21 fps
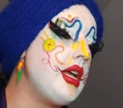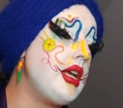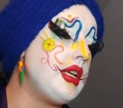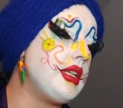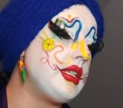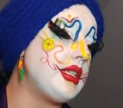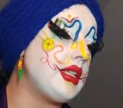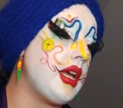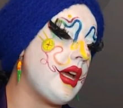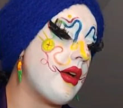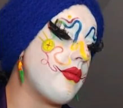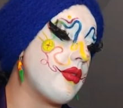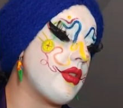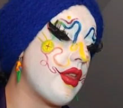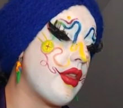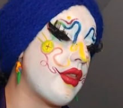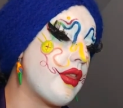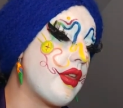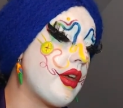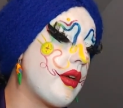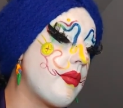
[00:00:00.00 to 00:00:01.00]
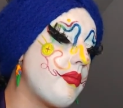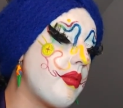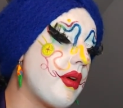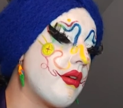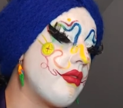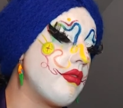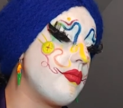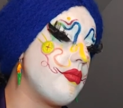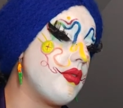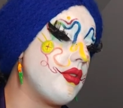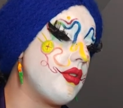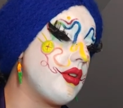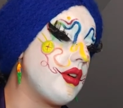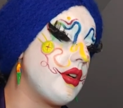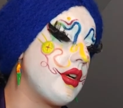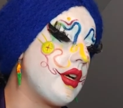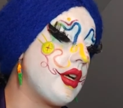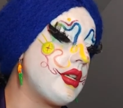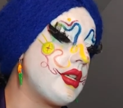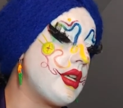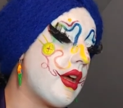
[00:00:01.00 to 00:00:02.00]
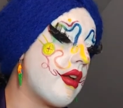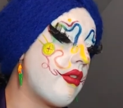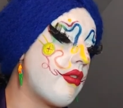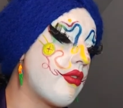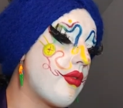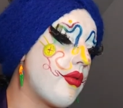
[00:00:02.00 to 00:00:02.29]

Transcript: sat with a thick-bound book, a tattered